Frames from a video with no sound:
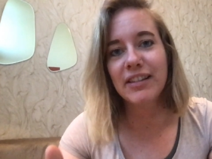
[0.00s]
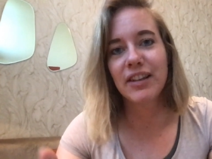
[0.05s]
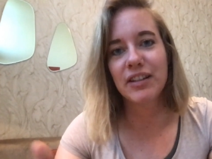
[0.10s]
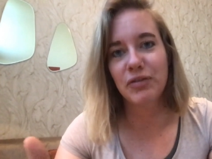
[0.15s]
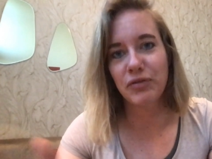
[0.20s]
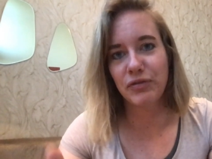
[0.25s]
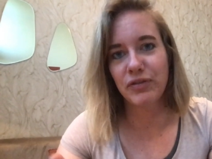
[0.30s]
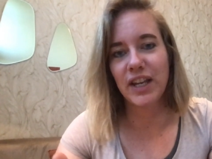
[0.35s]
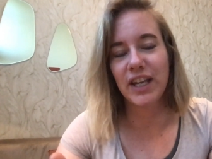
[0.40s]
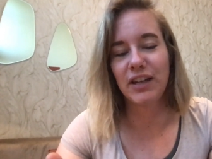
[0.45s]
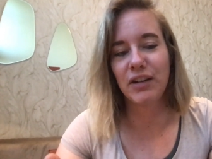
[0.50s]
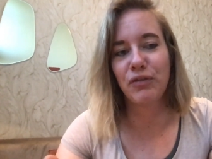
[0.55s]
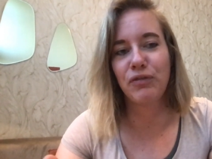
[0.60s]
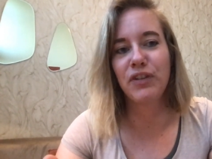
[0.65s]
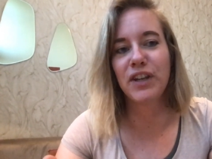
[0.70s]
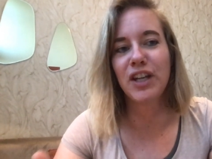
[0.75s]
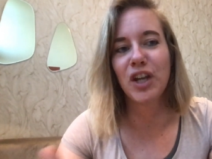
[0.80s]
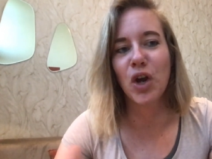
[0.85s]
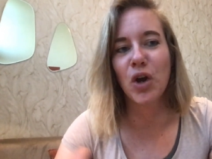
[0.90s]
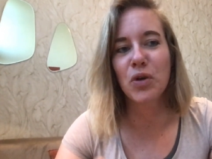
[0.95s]
the
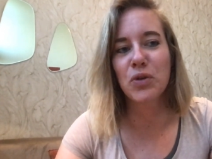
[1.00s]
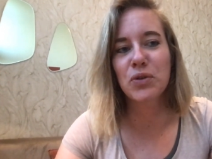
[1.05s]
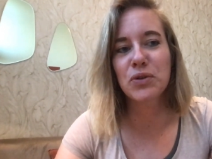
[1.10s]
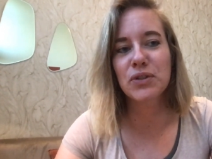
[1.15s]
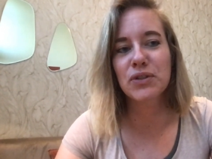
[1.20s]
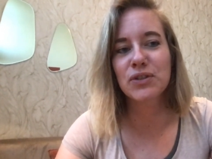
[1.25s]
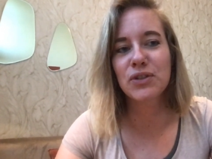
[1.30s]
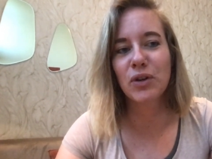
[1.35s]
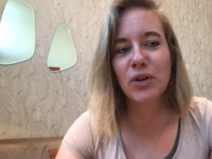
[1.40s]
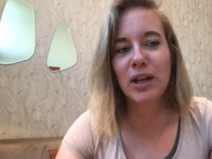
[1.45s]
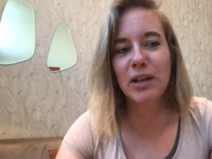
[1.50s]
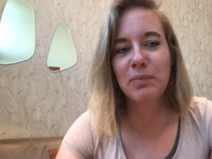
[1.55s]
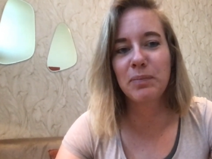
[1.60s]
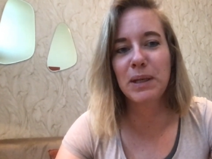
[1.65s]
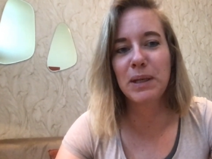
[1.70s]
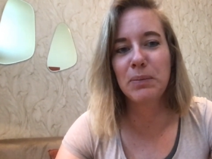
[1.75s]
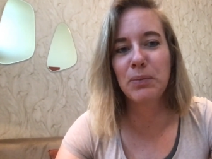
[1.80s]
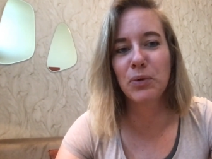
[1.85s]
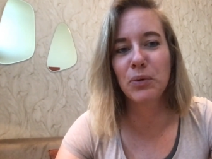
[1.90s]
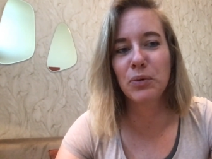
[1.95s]
videos so that
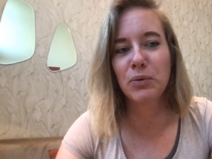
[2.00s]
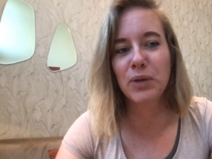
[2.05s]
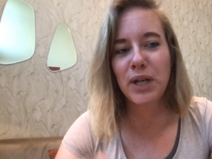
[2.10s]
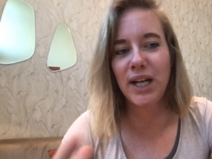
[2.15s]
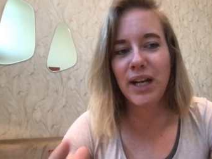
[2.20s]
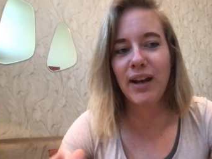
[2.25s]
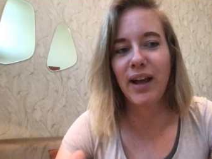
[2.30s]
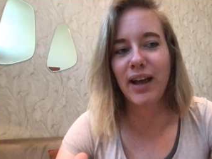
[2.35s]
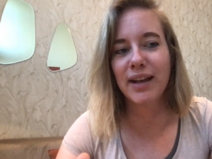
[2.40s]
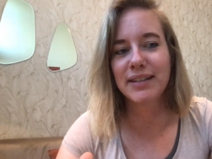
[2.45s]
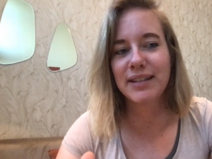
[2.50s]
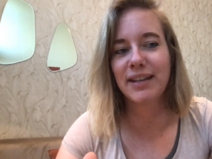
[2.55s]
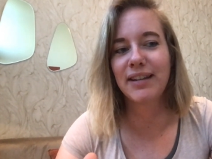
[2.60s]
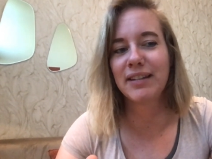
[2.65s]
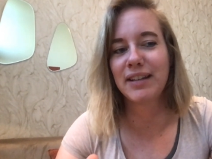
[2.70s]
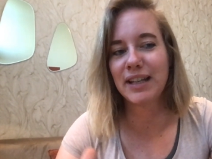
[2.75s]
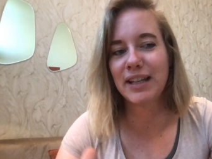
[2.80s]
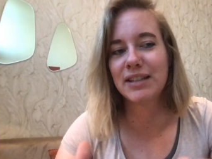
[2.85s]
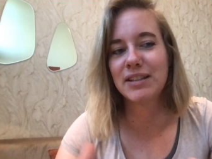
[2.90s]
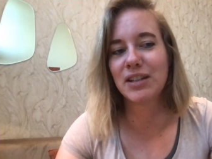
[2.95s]
people realize that
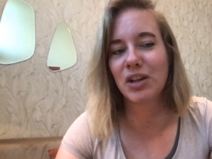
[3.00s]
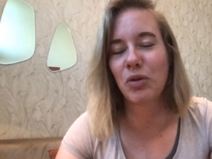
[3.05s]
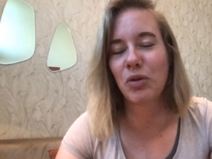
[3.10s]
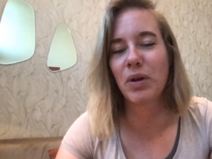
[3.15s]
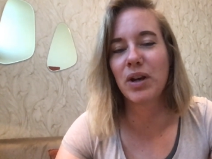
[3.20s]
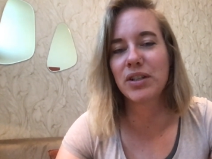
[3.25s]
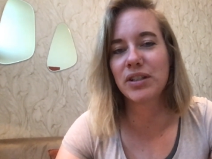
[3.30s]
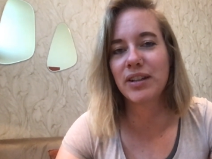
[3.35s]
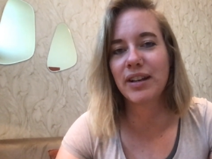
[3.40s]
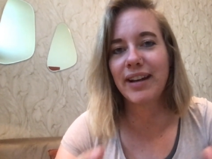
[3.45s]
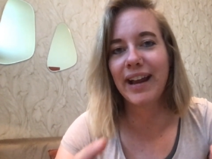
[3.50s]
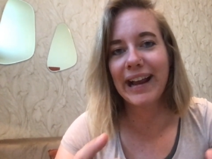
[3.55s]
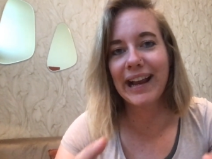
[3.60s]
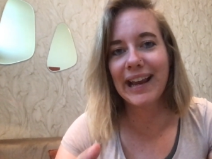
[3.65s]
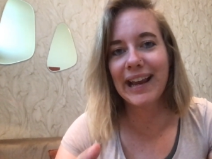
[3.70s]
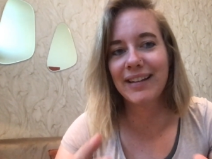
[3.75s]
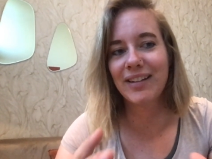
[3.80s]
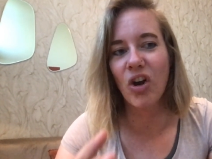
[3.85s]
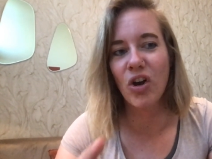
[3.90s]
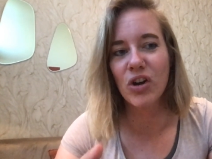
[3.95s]
it's a question that I
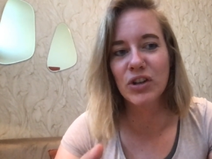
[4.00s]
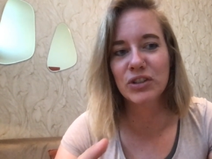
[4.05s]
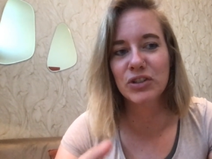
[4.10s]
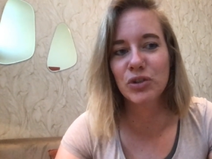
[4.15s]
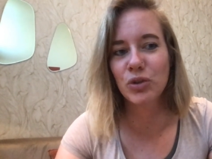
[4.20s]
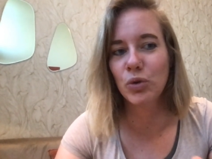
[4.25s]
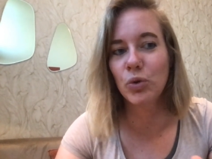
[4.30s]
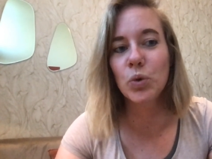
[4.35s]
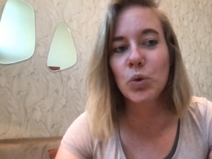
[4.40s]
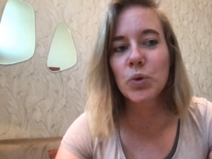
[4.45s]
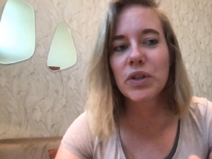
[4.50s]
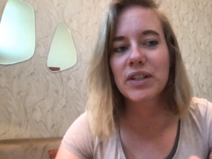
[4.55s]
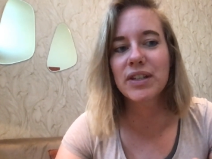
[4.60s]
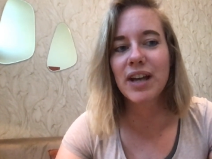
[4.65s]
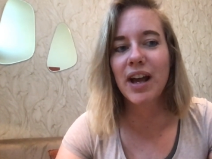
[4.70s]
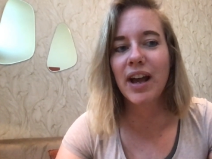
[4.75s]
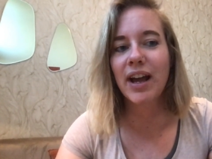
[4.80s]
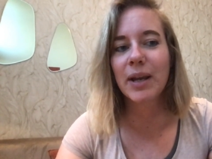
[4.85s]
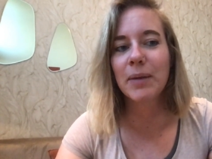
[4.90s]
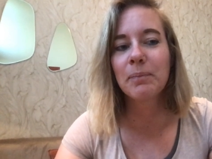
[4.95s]
get asked all the
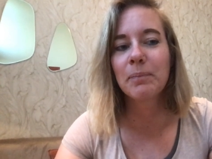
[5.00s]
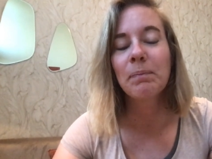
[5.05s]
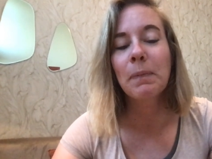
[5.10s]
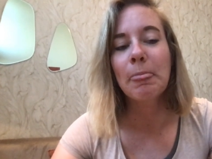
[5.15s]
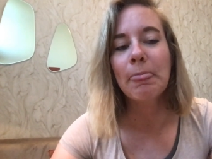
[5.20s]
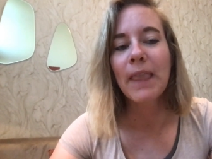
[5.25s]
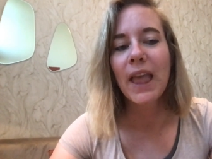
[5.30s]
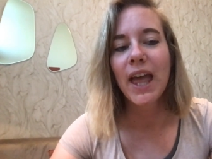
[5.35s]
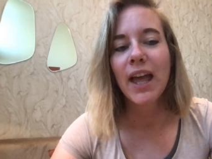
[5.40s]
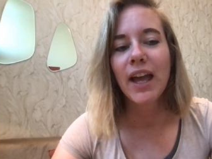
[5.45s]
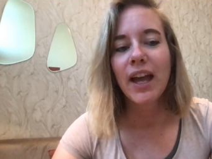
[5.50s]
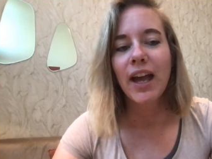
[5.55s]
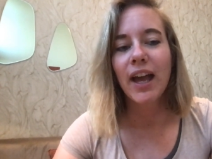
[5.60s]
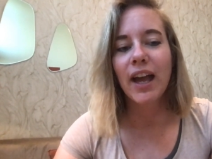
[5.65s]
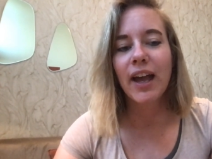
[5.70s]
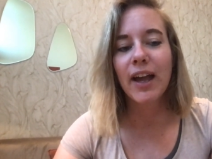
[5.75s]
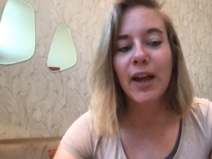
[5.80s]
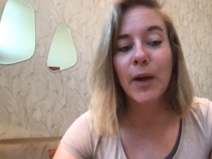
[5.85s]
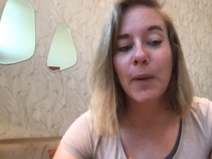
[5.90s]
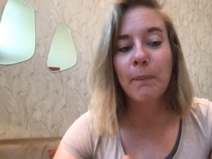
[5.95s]
time.
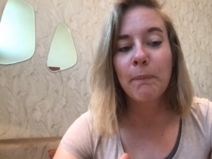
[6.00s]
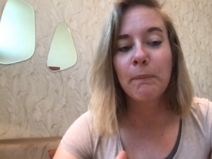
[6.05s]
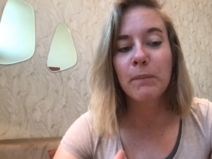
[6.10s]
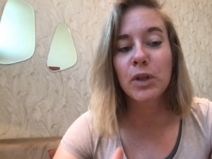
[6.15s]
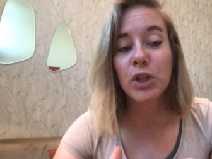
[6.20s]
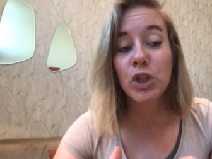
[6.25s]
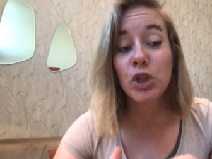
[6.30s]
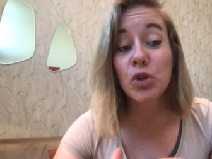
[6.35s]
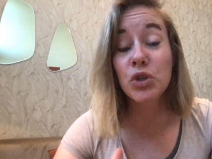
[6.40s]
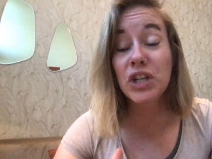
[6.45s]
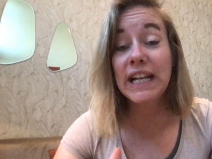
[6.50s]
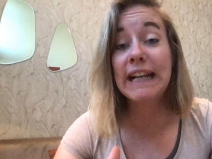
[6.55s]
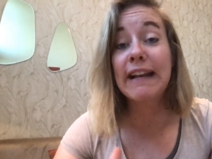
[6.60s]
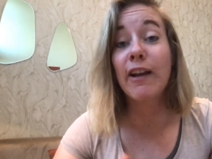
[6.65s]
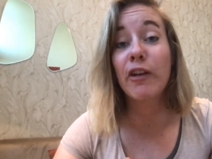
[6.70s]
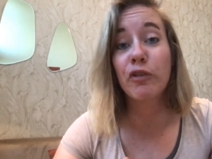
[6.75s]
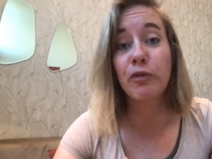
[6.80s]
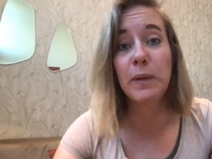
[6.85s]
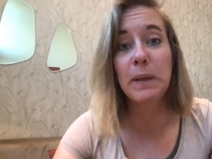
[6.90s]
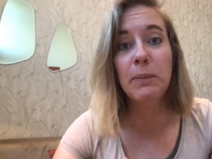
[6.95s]
Usually a
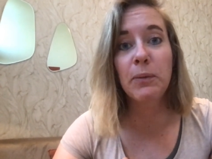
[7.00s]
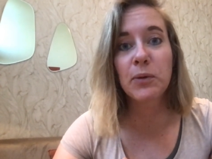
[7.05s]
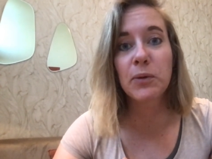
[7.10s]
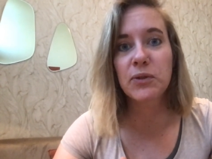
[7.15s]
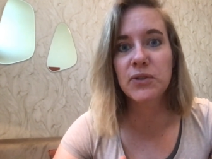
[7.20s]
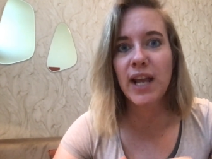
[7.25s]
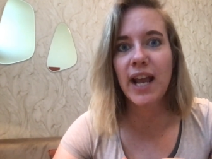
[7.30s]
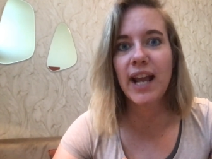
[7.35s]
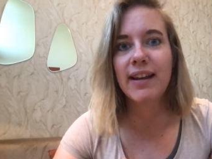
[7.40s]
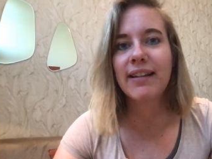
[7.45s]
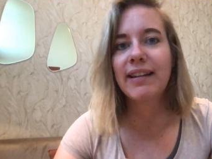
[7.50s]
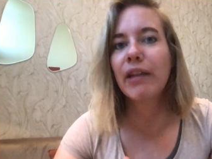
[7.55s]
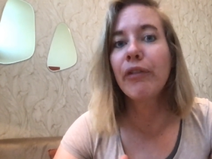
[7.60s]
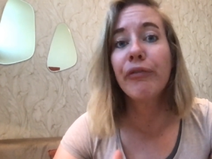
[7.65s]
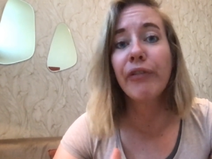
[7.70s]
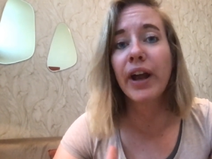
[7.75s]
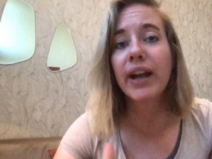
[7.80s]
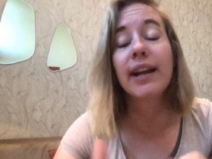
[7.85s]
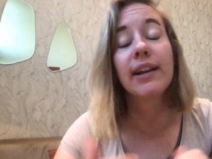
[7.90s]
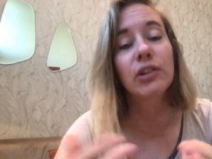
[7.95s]
lot of people say that they
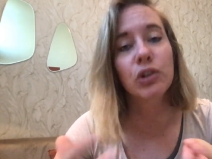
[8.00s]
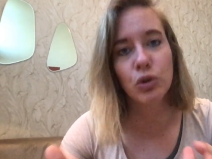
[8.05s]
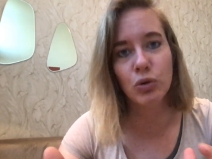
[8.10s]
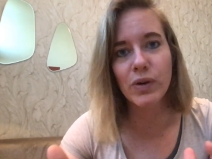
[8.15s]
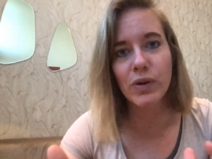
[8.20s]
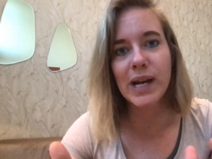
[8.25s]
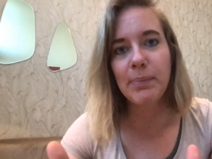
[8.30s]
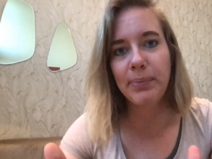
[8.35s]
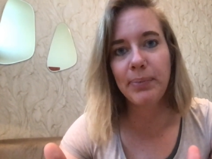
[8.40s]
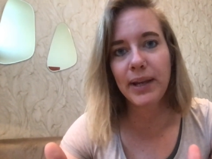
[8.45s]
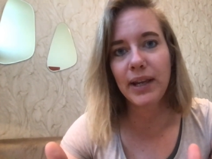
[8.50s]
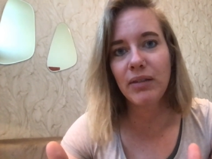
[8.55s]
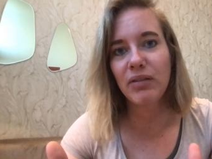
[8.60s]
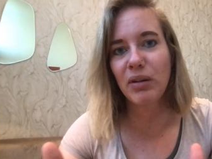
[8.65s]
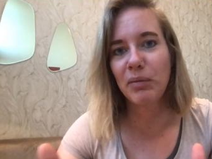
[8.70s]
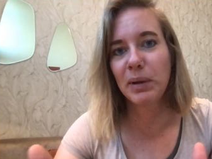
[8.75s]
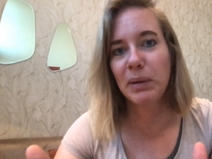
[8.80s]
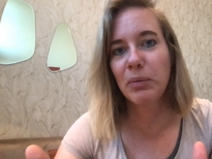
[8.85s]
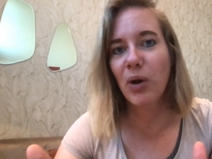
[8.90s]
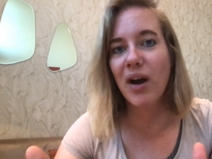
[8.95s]
find it creepy when
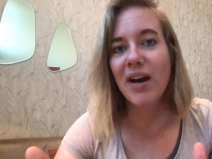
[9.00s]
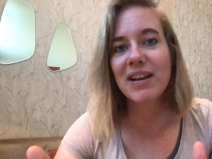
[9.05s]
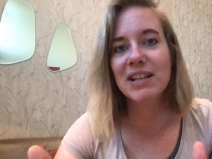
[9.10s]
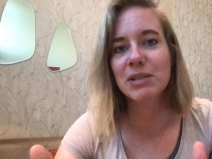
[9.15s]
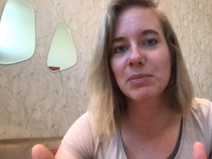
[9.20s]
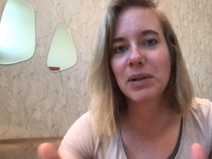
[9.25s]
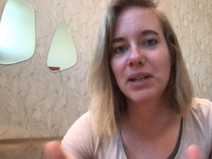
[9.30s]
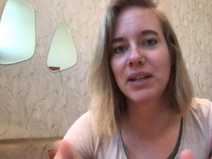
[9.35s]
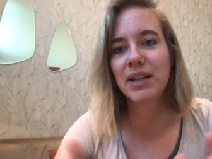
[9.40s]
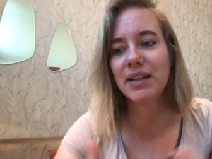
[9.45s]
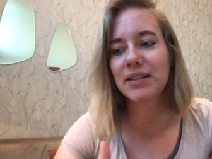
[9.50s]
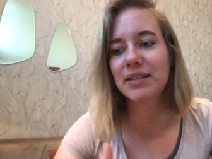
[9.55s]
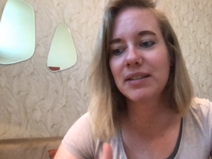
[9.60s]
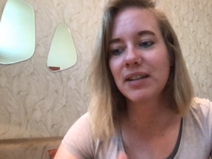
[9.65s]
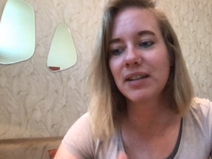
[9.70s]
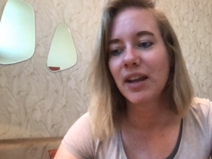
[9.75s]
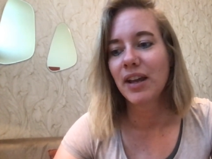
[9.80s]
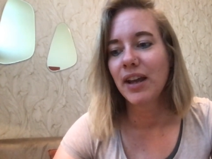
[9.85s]
people ask me this,